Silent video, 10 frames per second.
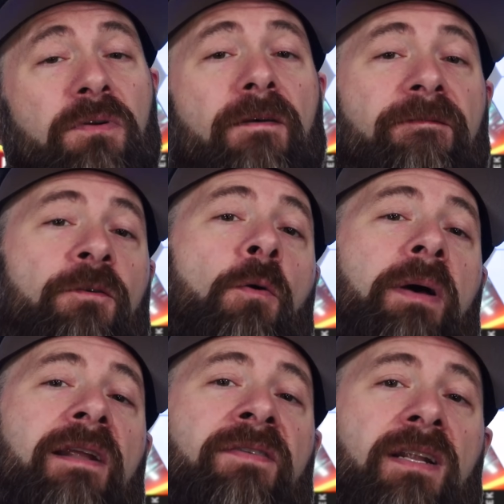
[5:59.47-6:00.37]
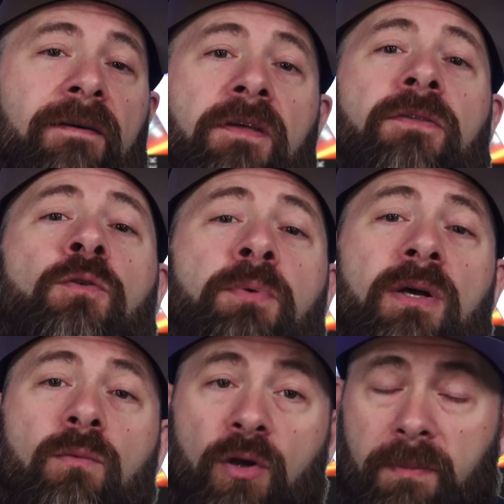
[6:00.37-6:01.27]
where the full benefit of the
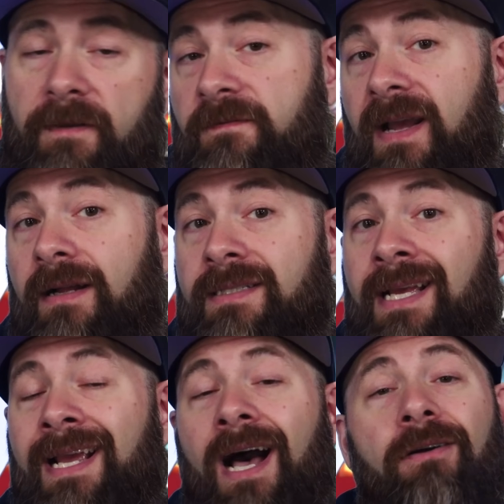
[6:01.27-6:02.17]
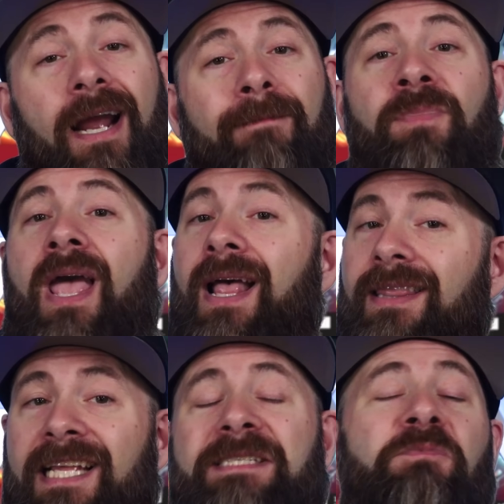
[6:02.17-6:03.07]
throughput will be felt. All right,
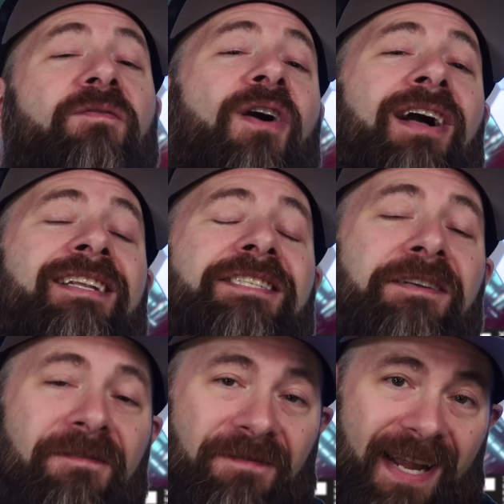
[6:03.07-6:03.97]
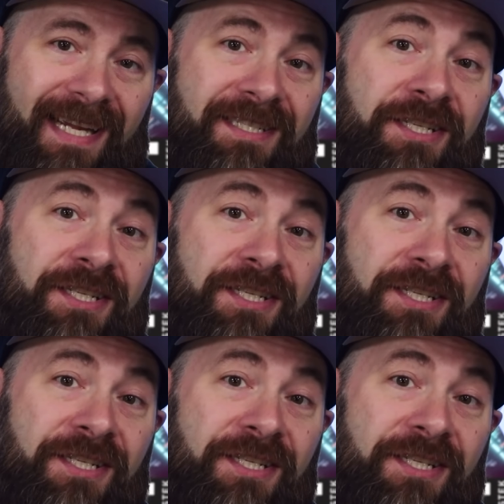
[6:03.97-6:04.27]
let's move on to phase